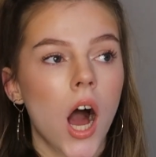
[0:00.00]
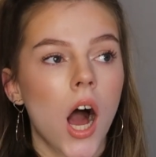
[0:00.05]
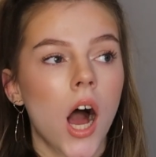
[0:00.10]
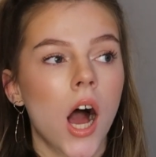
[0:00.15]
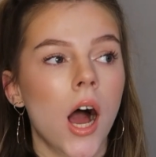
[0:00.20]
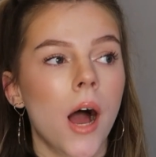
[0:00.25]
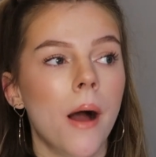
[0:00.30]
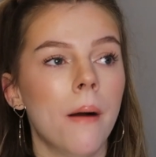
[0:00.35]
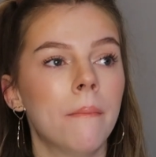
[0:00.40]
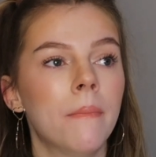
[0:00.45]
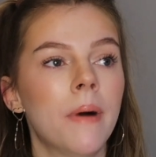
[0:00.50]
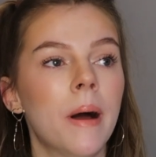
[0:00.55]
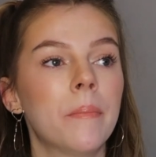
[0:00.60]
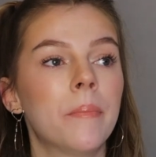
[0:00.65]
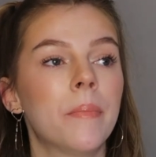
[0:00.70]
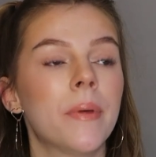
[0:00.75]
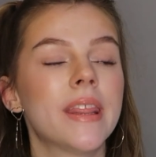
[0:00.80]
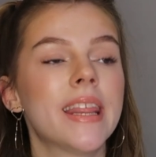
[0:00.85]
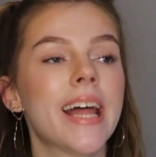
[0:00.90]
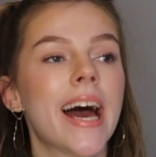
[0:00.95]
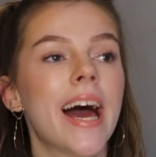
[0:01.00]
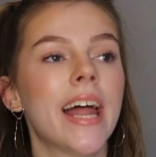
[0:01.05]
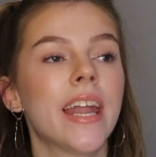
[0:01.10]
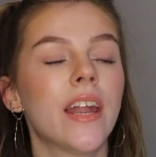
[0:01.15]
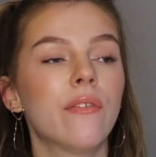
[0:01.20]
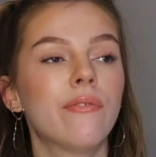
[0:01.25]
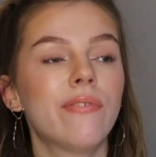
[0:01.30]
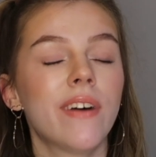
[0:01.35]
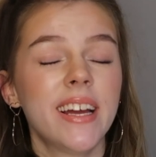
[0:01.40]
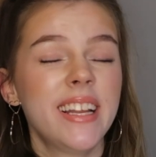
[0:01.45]
But
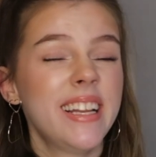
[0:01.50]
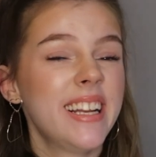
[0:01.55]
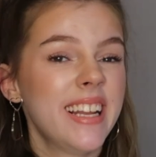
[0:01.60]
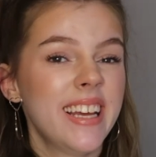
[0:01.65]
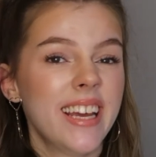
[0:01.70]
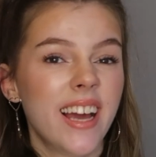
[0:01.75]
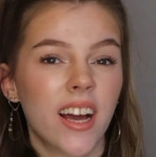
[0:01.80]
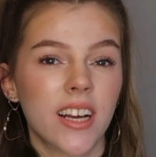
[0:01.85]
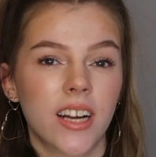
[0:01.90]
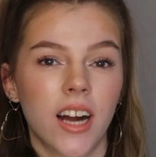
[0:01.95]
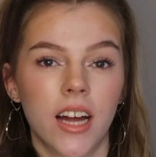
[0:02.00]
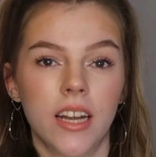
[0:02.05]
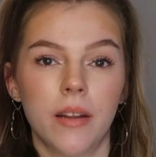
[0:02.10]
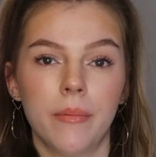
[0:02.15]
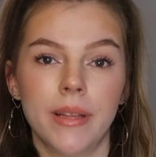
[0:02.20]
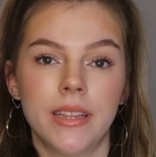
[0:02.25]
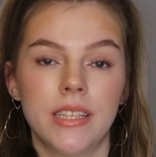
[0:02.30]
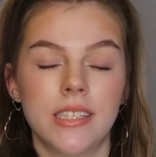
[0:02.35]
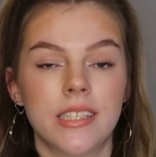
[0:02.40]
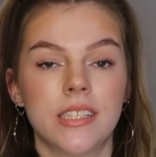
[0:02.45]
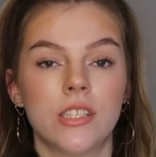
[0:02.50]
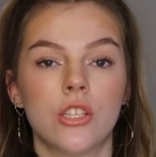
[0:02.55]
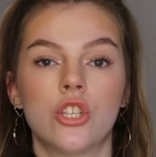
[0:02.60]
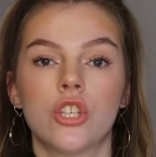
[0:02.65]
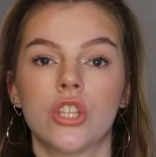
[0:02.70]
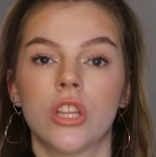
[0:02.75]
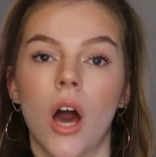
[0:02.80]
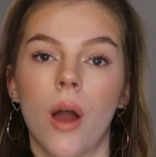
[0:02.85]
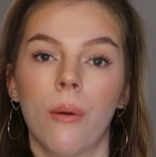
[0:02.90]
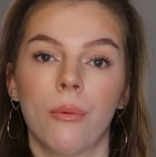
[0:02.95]
then finally I kind of made the
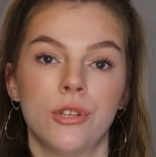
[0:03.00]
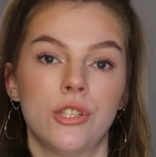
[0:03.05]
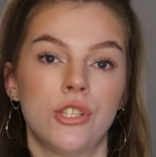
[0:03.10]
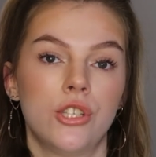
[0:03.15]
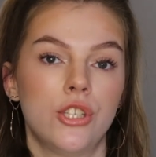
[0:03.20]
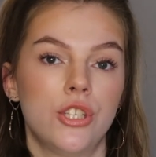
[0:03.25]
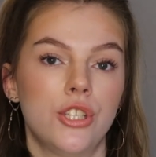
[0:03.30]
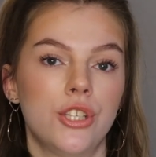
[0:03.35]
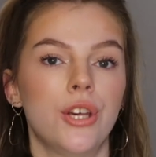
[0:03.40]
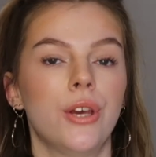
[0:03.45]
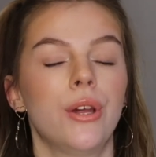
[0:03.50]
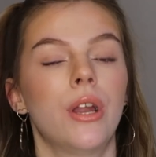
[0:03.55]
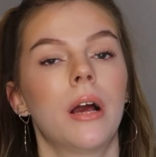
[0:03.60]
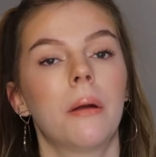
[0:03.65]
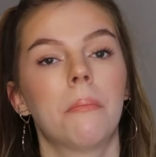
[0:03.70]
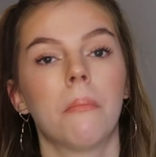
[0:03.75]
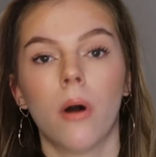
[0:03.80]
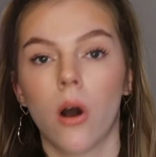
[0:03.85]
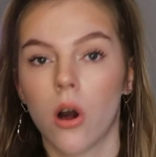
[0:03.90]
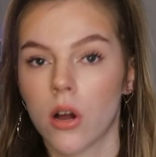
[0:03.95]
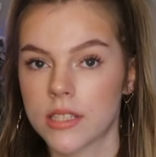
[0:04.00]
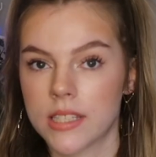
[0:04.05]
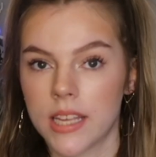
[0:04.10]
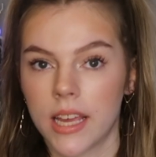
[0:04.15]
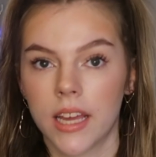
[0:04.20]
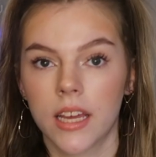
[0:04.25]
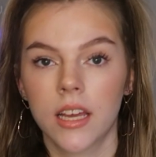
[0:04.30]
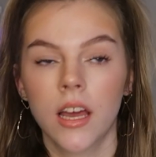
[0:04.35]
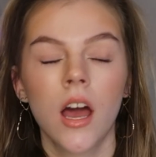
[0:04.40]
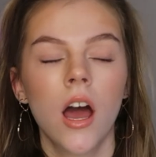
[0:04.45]
decision that I wanted to do
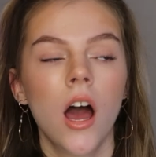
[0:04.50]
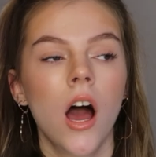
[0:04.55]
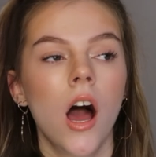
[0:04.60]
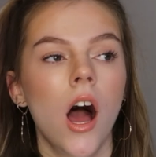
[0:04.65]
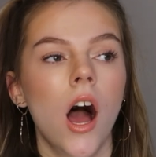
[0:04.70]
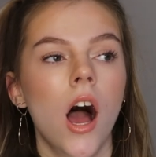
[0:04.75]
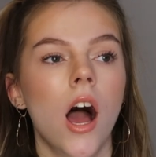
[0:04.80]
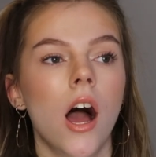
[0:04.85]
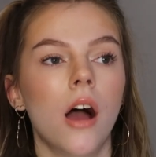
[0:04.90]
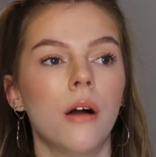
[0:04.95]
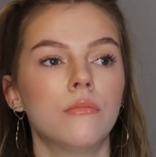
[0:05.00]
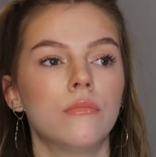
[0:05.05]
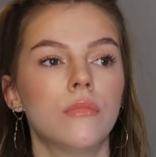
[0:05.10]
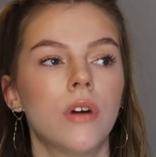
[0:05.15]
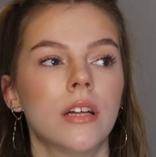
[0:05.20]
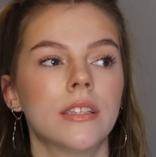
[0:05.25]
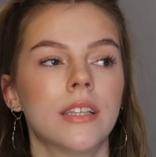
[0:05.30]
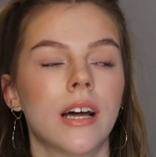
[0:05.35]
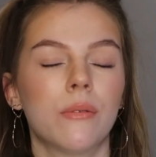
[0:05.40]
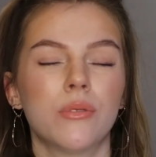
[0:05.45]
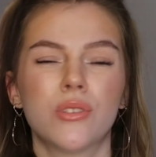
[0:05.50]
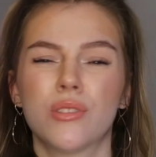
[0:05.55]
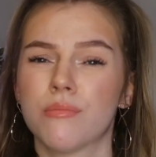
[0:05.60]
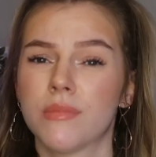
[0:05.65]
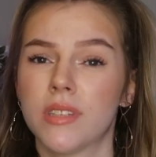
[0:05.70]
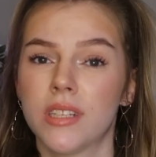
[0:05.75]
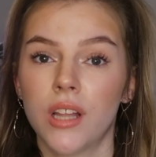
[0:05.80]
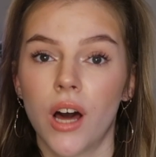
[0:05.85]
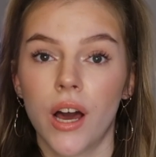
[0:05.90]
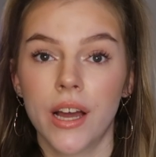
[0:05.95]
marketing, and that was
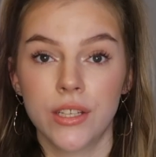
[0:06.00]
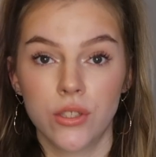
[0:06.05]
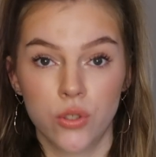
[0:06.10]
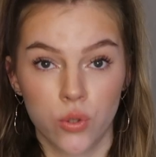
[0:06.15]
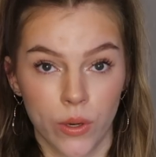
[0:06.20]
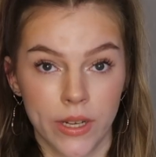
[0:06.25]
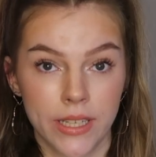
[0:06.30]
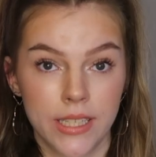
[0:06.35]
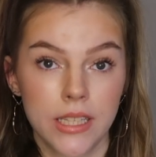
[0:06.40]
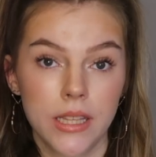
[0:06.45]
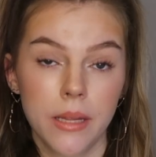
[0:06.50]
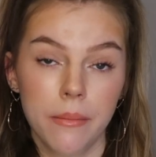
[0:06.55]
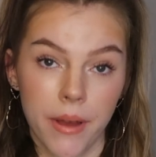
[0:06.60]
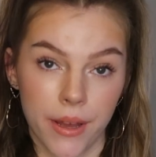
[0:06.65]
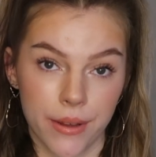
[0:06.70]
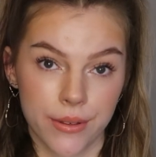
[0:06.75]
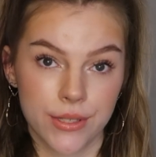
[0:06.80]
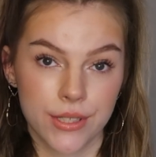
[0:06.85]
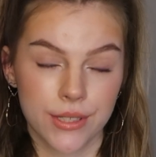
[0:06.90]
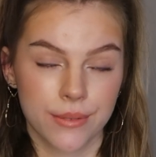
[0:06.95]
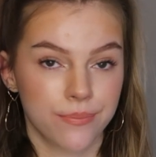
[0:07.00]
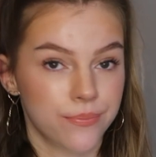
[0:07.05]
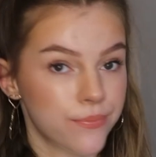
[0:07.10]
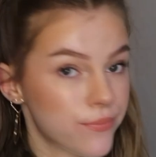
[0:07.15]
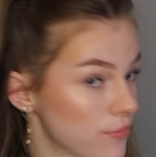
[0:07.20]
something that I enjoyed the most.